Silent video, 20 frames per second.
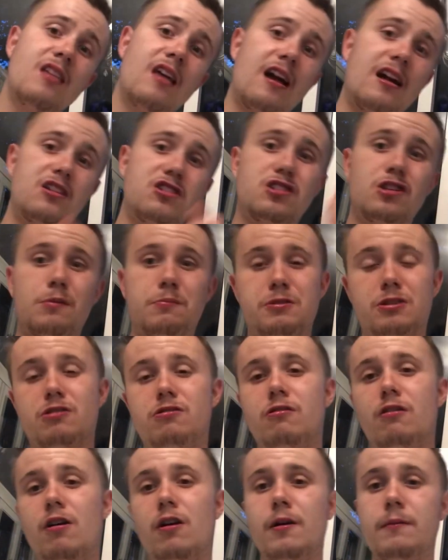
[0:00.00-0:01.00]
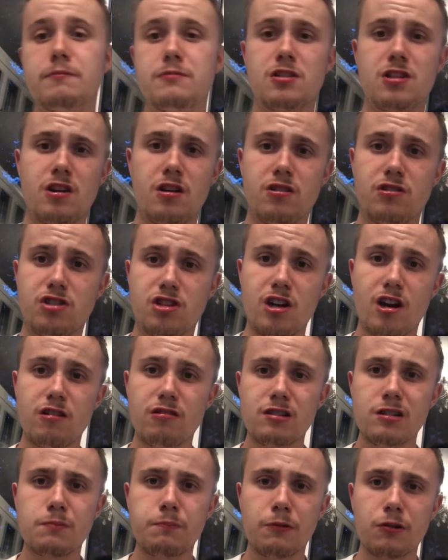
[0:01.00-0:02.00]
and subscribe to
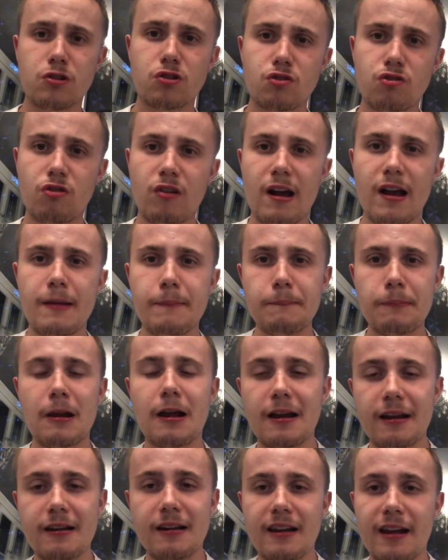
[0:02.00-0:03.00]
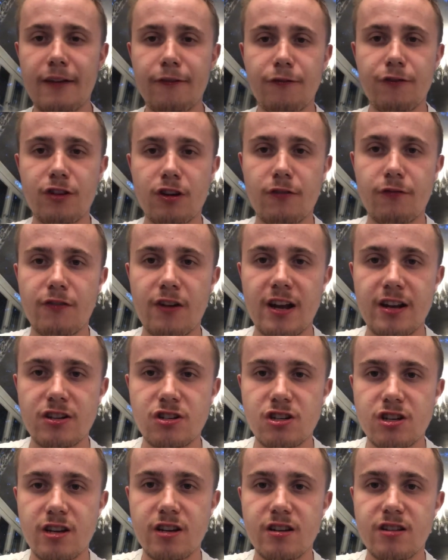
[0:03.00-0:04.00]
Joe's Bus Train Plane Lift
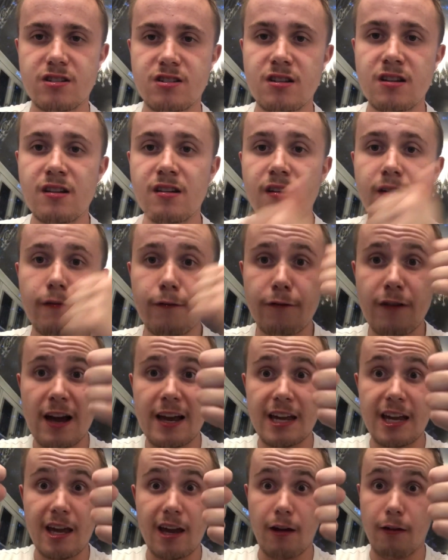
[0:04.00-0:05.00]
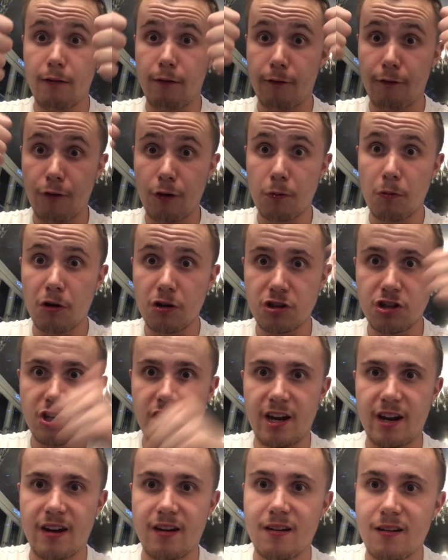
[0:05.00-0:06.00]
Adventures. Thank you for
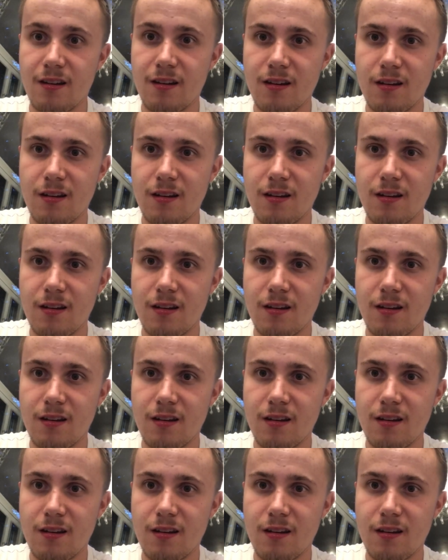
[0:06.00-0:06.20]
watching.